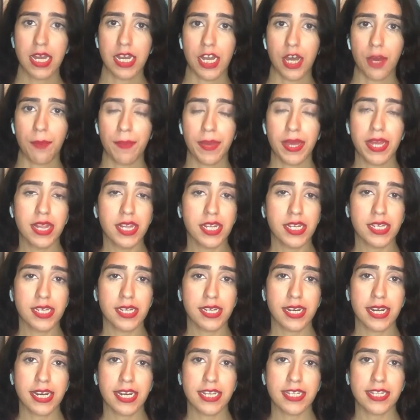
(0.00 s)
Now, Big Little
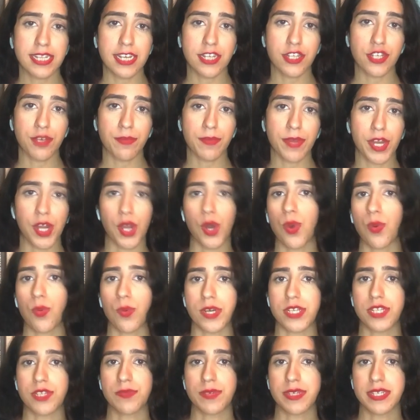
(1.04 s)
Lies, as you may know,
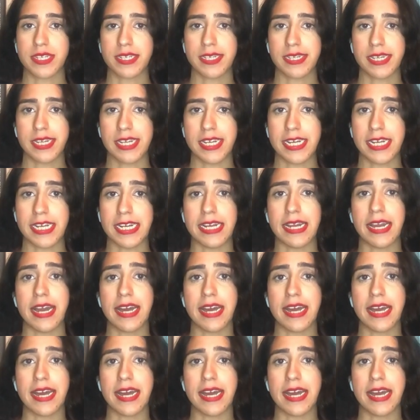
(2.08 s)
was recently